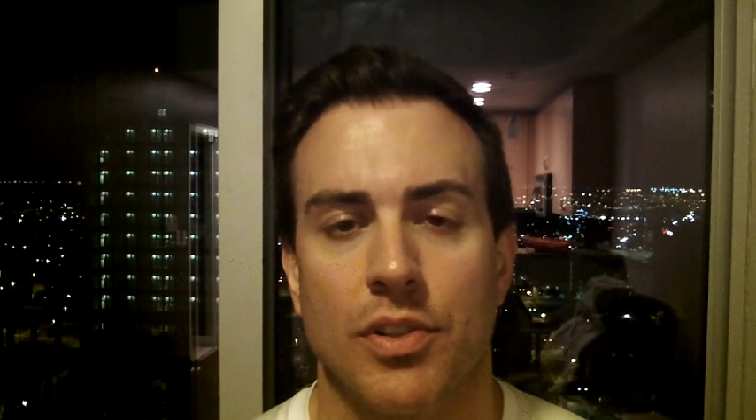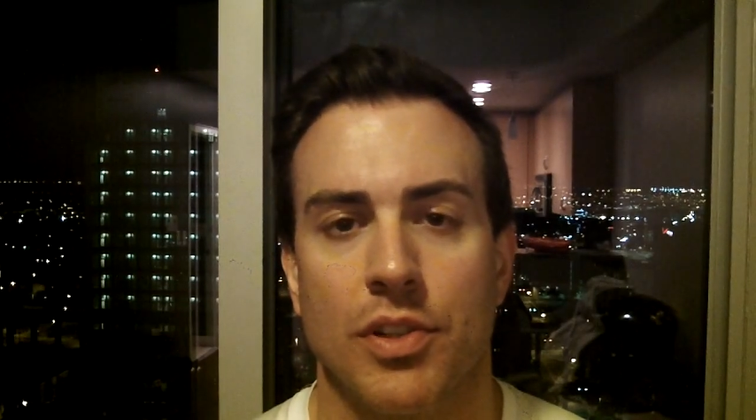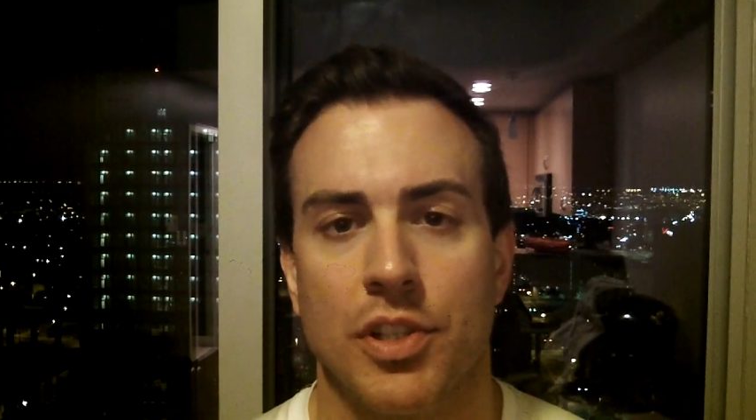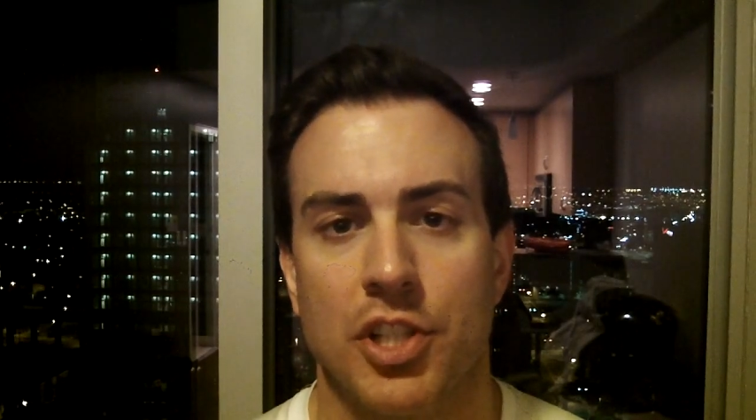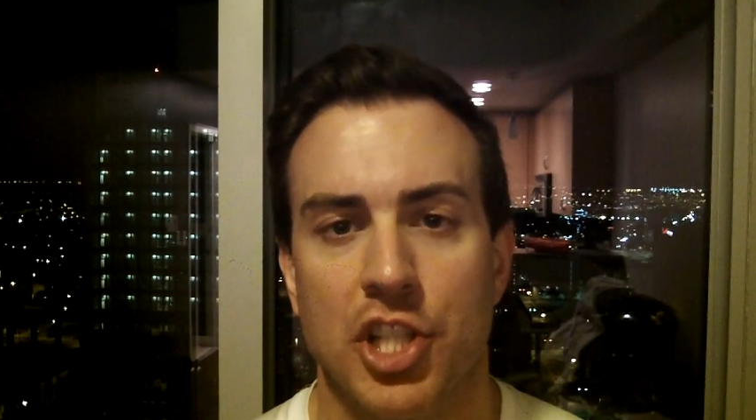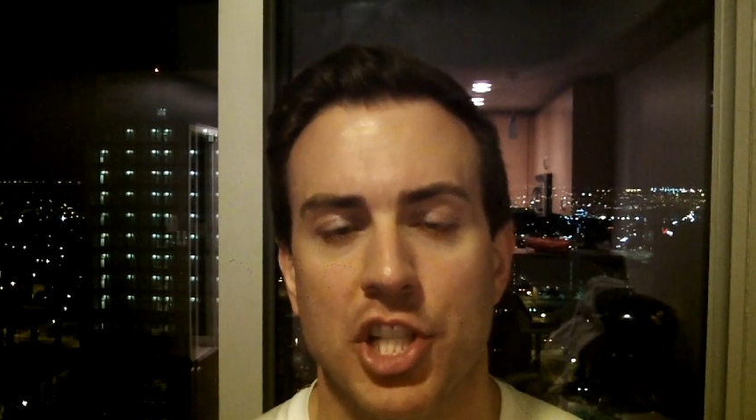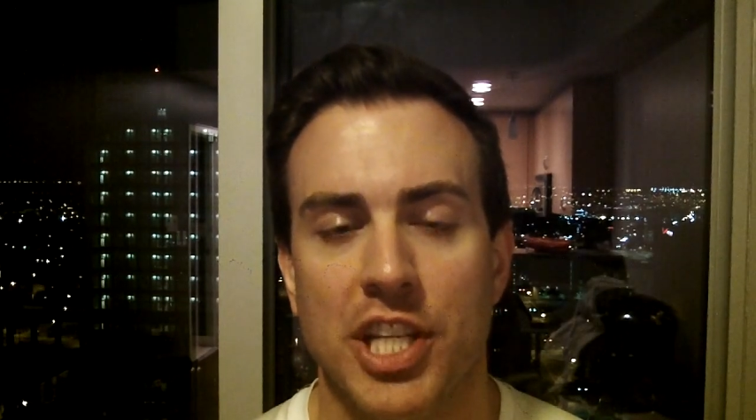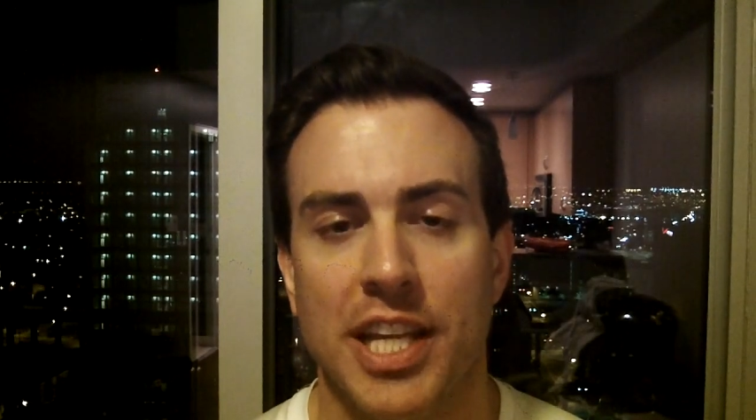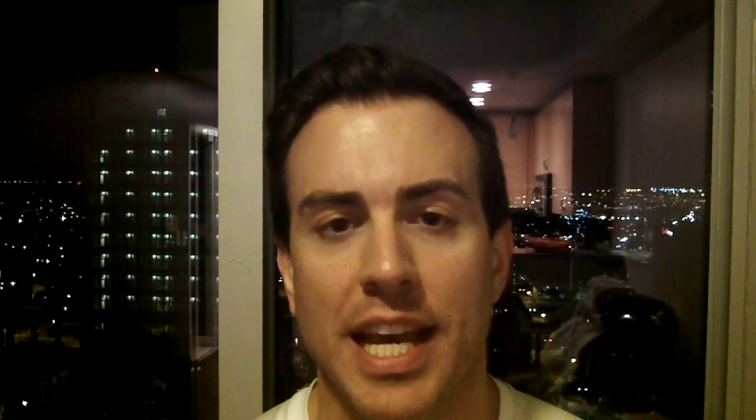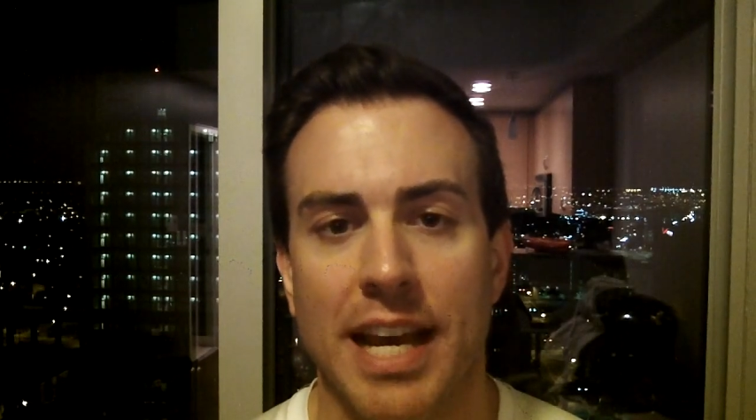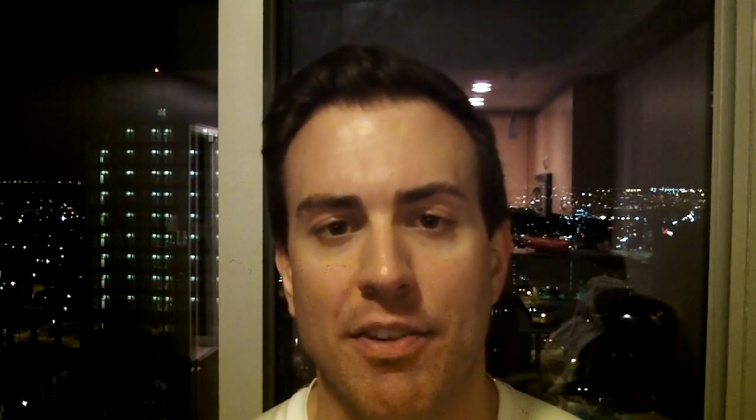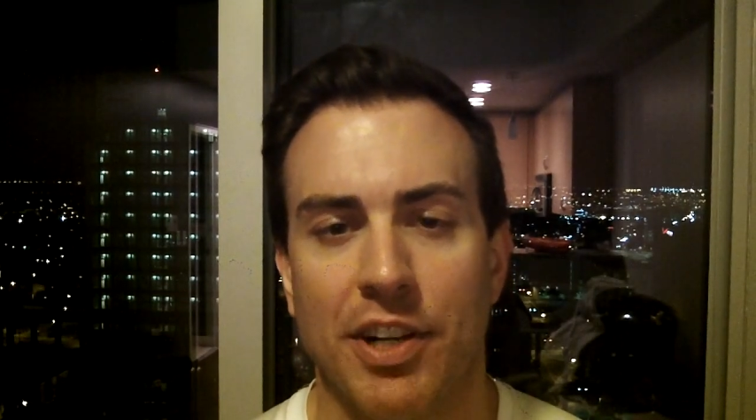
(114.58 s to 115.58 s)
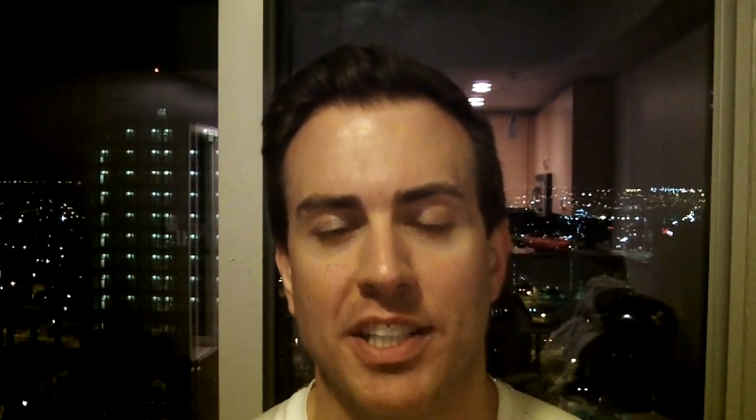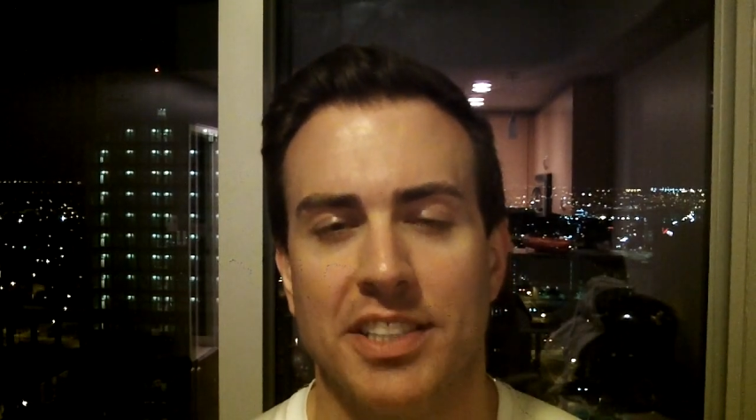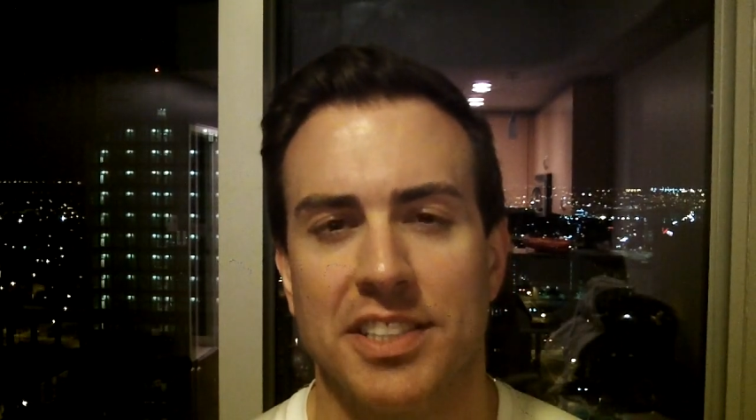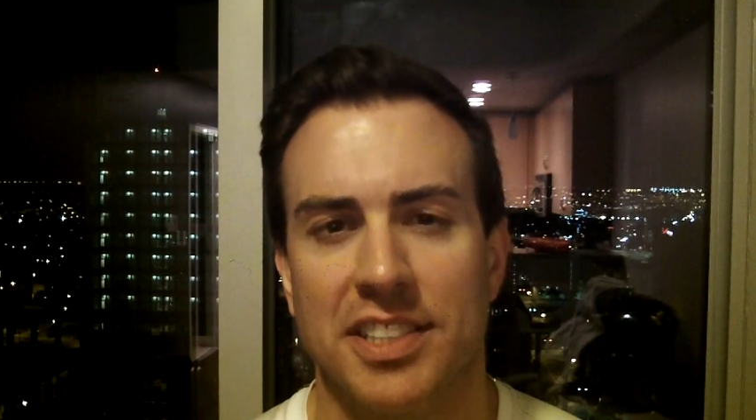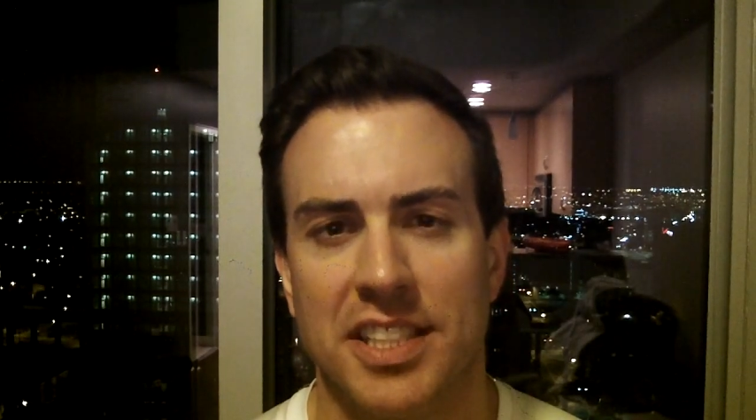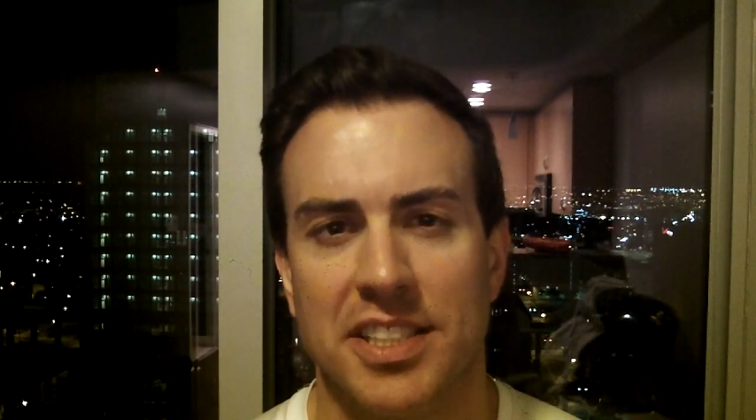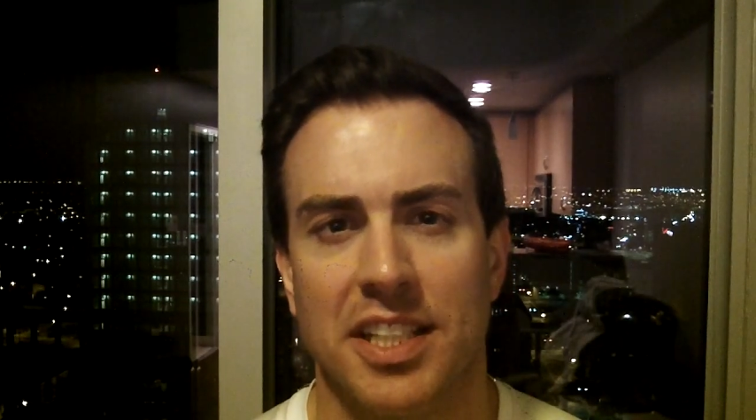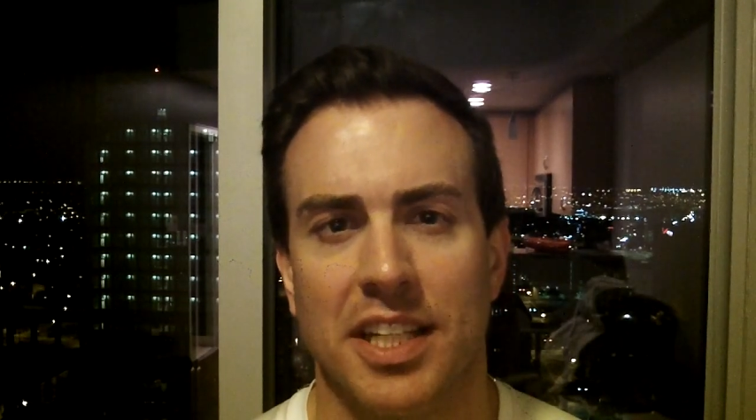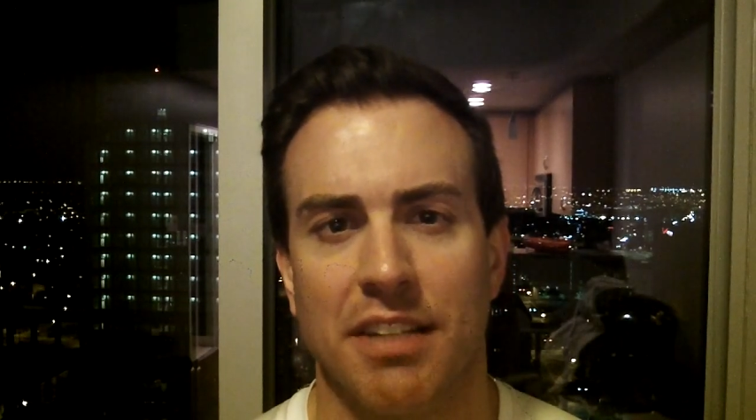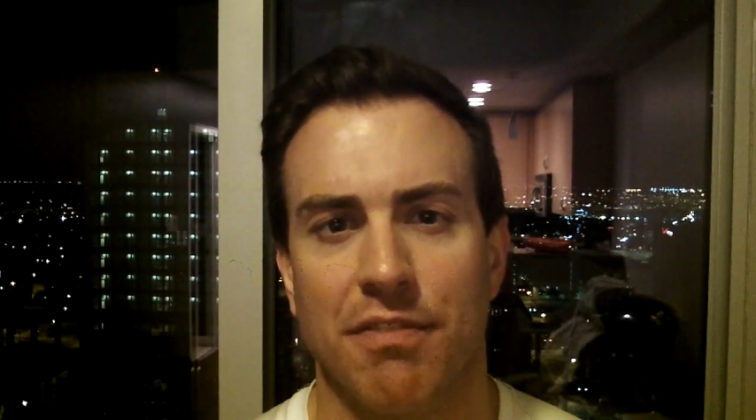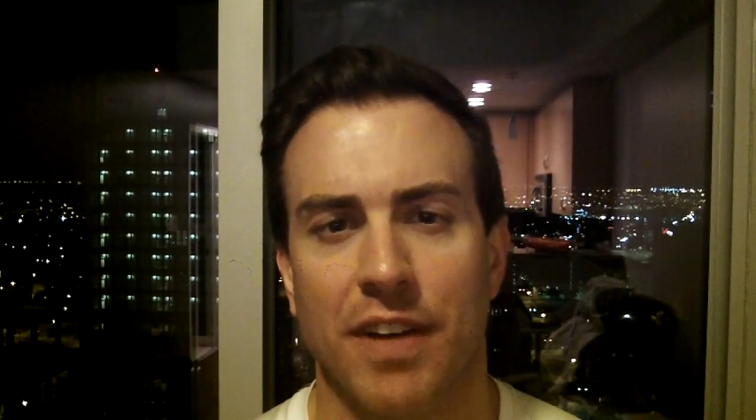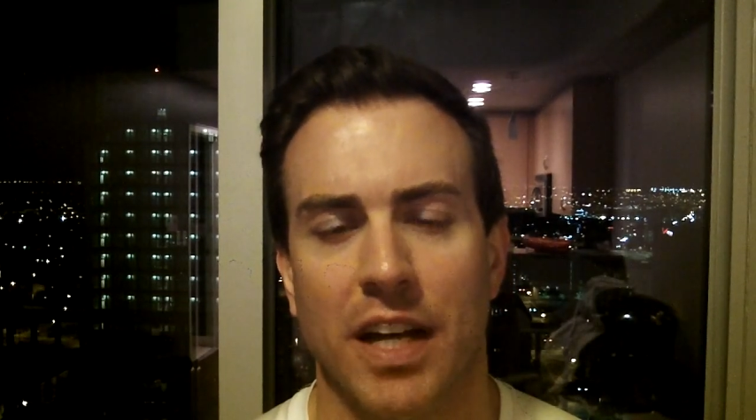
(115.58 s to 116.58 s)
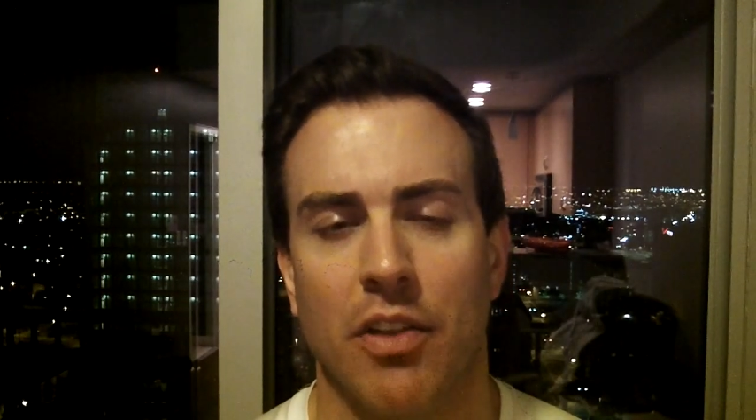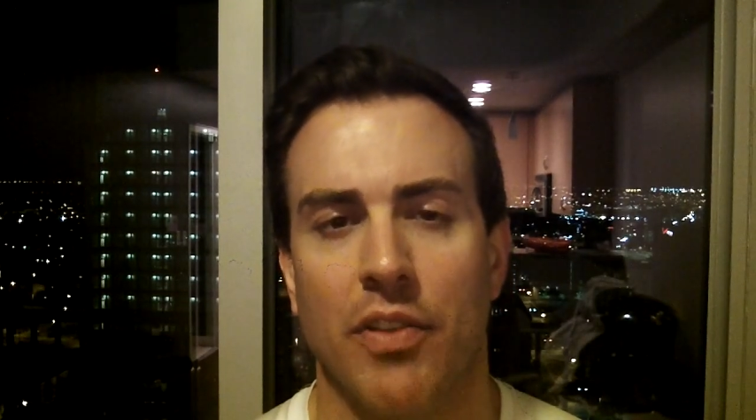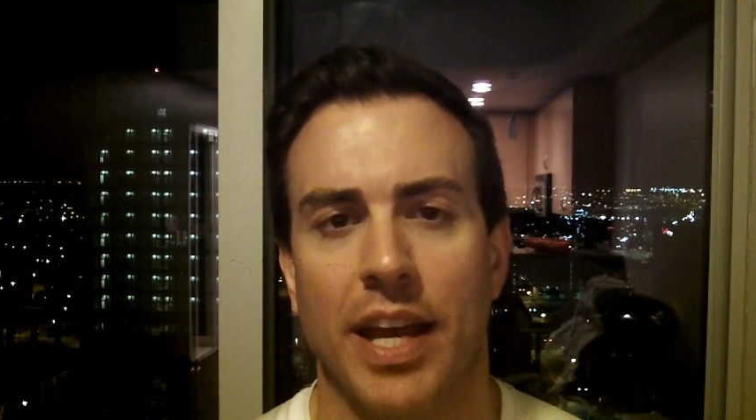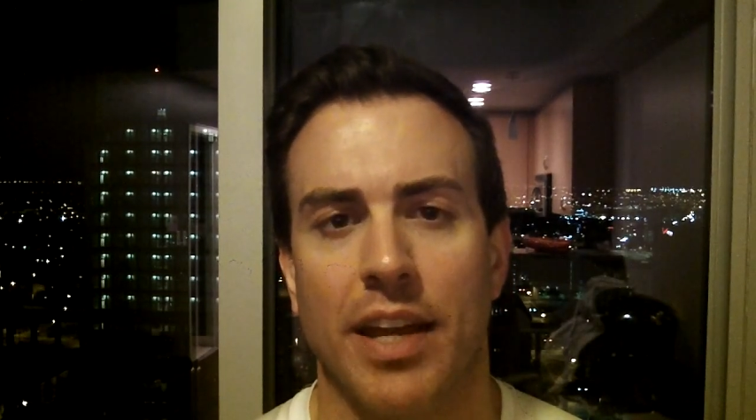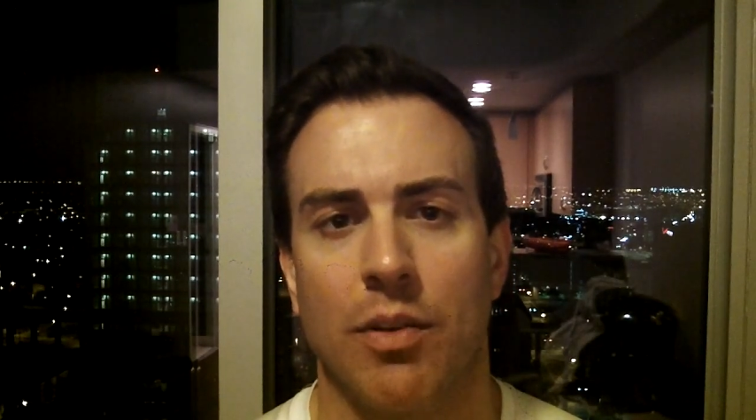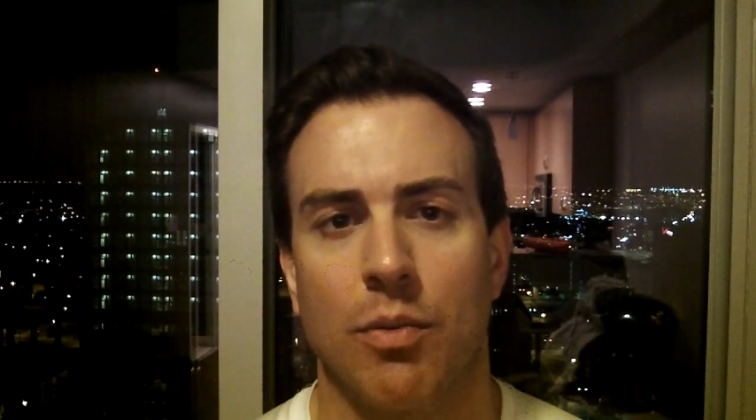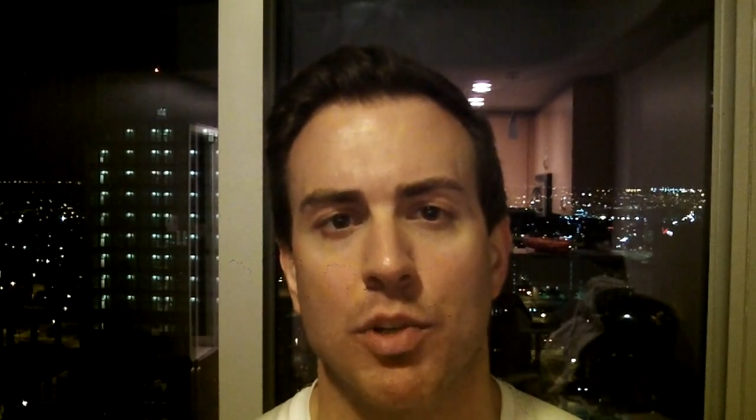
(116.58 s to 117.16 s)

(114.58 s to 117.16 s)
could she ever consistently follow that?